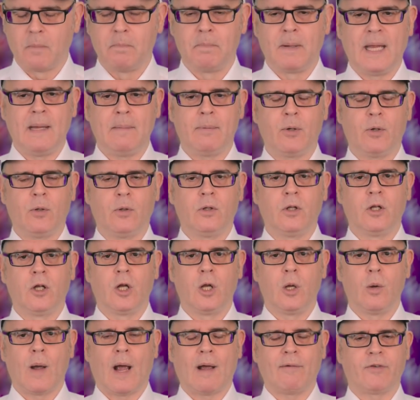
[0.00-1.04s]
people
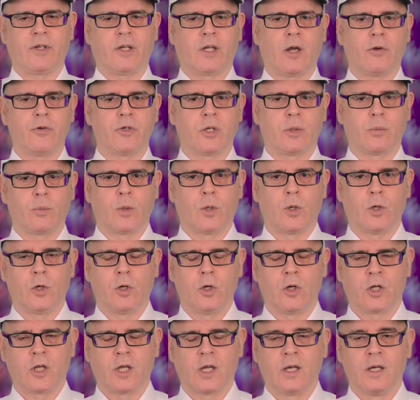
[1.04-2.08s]
who have to go to
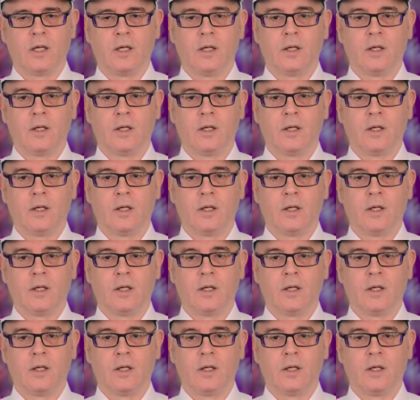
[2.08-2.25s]
work